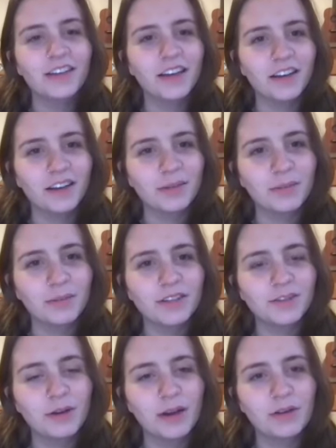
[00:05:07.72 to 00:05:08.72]
Yeah, I'm like
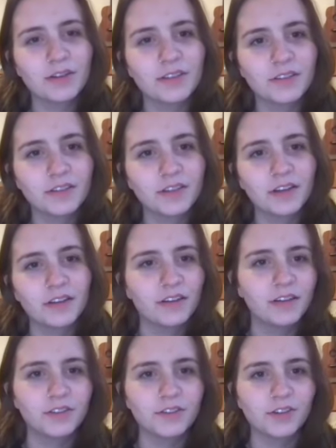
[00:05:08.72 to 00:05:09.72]
2 hours
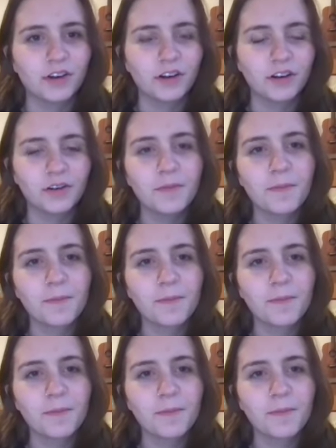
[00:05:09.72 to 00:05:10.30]
out of Toronto.